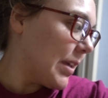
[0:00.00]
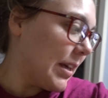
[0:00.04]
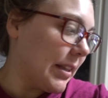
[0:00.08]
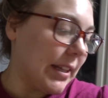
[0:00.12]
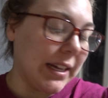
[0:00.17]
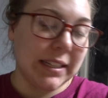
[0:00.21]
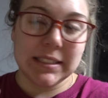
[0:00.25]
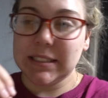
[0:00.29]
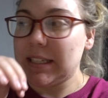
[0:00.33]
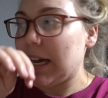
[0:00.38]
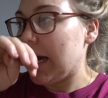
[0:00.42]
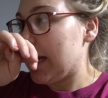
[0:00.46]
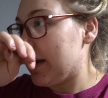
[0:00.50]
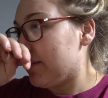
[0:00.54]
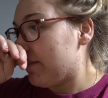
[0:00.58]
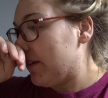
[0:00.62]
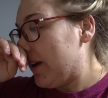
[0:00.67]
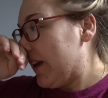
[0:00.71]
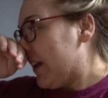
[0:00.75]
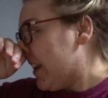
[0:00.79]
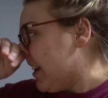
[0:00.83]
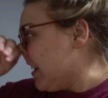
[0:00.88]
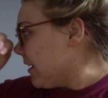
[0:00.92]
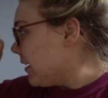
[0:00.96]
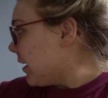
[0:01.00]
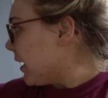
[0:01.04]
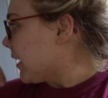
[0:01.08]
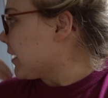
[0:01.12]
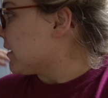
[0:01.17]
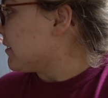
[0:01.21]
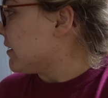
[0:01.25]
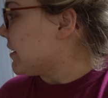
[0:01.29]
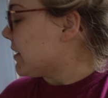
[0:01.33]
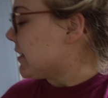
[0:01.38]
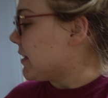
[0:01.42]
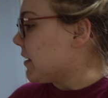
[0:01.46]
that's kind of it. I
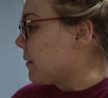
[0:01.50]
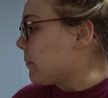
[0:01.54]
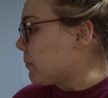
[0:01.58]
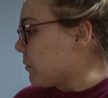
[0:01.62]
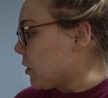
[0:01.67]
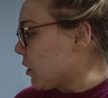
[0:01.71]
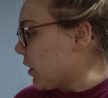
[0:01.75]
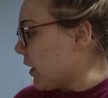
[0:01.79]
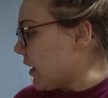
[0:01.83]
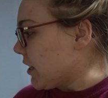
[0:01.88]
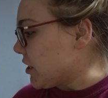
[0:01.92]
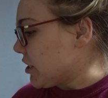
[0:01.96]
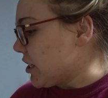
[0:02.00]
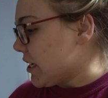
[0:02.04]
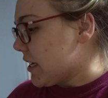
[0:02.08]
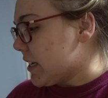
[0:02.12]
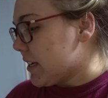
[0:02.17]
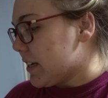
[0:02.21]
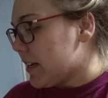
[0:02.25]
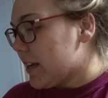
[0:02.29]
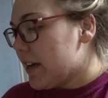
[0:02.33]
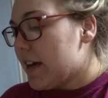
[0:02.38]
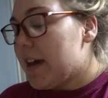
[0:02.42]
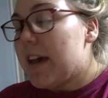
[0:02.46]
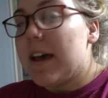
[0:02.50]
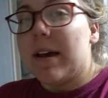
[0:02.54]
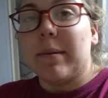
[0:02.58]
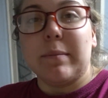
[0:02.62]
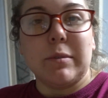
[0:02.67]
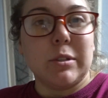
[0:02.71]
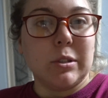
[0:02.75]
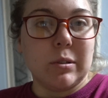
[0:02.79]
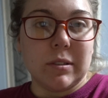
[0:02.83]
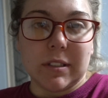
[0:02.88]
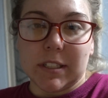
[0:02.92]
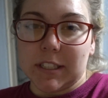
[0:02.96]
cleaned up the kitchen,
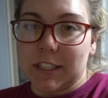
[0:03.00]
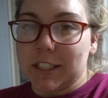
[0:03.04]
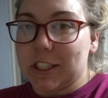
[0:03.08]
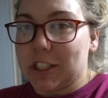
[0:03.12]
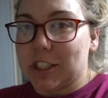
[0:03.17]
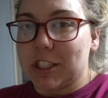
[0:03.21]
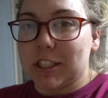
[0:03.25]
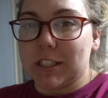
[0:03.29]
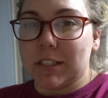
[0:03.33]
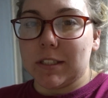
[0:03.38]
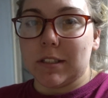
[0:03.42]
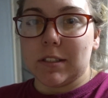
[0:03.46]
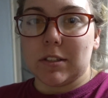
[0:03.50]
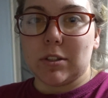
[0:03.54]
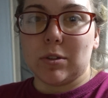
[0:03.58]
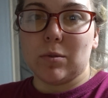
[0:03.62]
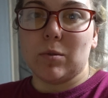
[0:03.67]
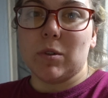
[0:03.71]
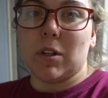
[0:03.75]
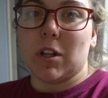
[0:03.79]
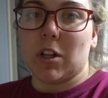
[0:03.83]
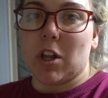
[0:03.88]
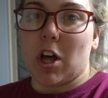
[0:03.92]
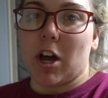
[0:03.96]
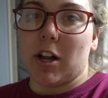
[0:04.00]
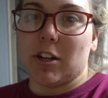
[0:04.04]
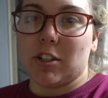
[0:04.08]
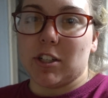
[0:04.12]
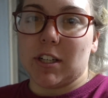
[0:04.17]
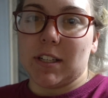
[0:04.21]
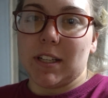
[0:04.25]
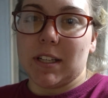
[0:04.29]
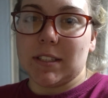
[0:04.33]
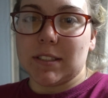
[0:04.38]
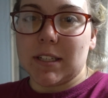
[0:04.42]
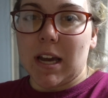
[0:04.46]
doing the dishes, doing the
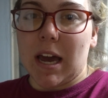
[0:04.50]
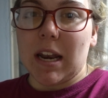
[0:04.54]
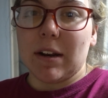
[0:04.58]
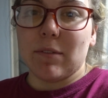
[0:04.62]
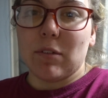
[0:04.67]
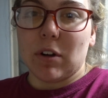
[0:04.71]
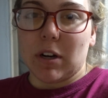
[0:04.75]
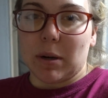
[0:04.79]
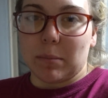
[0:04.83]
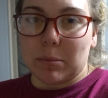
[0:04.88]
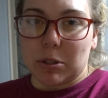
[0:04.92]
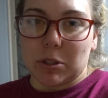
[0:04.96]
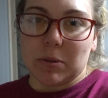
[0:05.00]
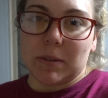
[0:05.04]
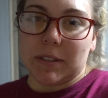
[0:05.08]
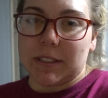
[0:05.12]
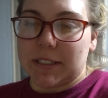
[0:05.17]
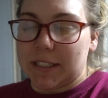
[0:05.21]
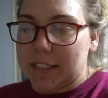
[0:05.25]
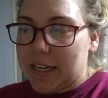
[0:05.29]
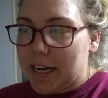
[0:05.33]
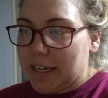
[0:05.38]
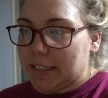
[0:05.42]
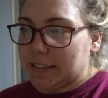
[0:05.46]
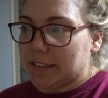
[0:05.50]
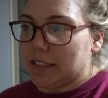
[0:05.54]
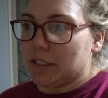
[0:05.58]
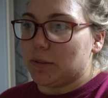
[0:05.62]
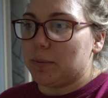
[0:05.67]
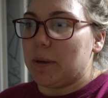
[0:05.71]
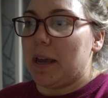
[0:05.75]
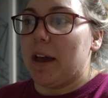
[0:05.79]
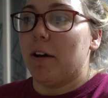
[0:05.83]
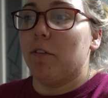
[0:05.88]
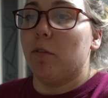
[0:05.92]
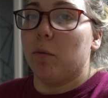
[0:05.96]
laundry. That's kind of what I'm doing tonight
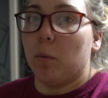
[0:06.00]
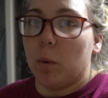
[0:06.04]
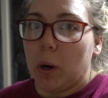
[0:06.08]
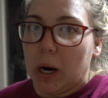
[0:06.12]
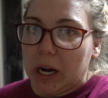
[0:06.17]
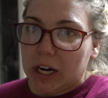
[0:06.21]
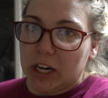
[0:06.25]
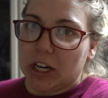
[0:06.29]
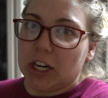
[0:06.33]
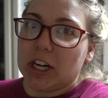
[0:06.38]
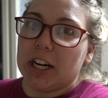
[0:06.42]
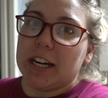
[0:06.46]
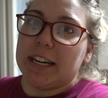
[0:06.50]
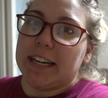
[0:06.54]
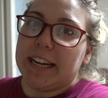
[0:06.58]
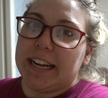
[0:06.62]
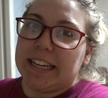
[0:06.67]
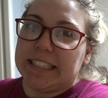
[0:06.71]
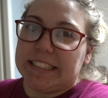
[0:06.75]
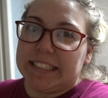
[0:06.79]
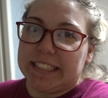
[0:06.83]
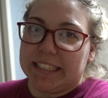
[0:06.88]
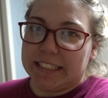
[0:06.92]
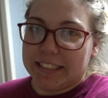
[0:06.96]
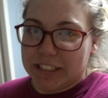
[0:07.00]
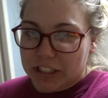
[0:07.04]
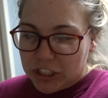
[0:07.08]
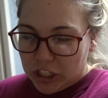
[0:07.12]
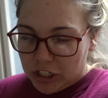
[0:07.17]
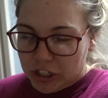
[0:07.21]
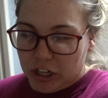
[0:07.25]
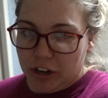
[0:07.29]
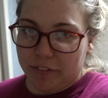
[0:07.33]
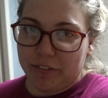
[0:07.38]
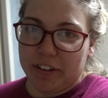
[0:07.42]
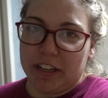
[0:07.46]
since we have water. In case it gets
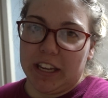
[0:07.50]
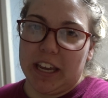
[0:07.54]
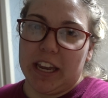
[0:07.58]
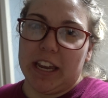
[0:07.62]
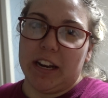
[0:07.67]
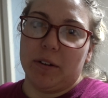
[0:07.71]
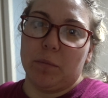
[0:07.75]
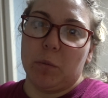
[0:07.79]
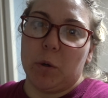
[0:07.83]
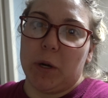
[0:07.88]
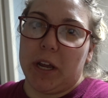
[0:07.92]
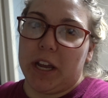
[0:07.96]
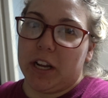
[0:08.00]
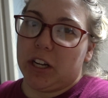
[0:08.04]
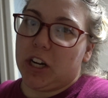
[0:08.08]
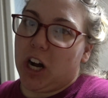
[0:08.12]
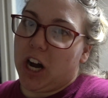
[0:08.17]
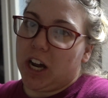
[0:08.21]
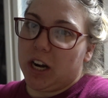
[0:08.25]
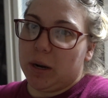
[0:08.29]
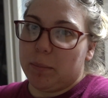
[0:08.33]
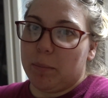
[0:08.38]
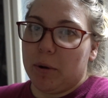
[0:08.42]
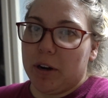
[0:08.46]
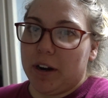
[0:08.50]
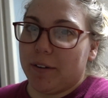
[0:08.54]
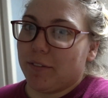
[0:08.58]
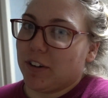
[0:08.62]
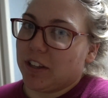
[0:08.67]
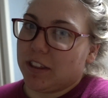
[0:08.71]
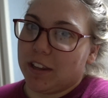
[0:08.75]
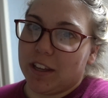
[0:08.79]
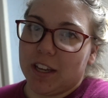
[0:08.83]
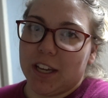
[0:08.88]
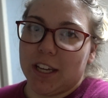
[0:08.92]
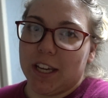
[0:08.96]
turned off again, we'll get caught up on
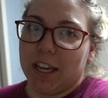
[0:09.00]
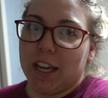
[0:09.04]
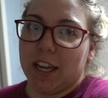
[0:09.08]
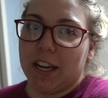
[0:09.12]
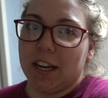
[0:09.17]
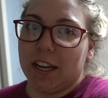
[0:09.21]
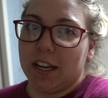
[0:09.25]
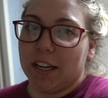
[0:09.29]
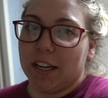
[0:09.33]
everything again.